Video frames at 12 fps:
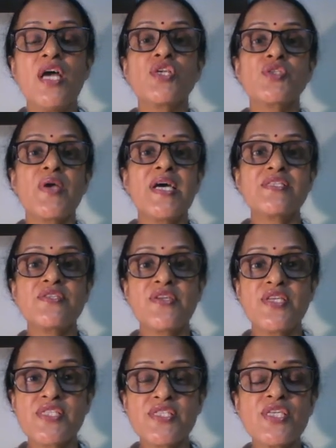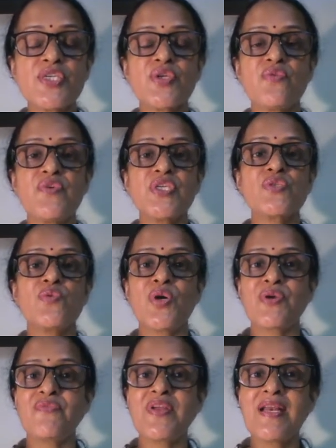So as a result of which,
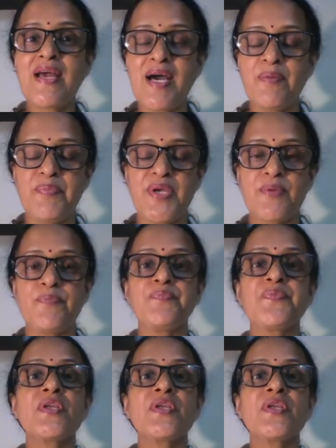what will happen?